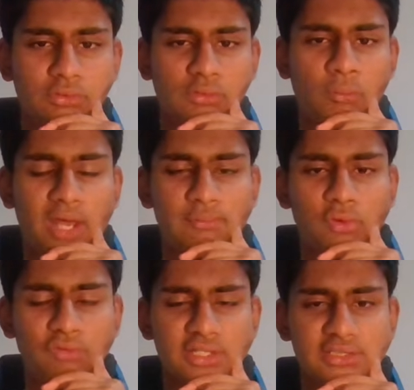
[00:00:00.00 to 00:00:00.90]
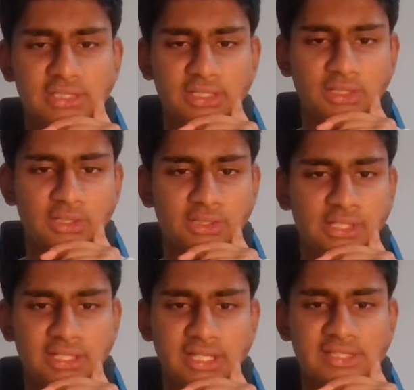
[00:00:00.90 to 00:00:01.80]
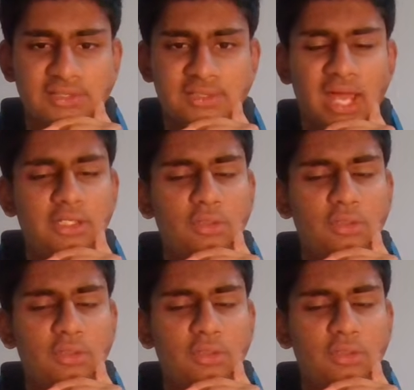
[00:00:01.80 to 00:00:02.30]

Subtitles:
One move I see here is knight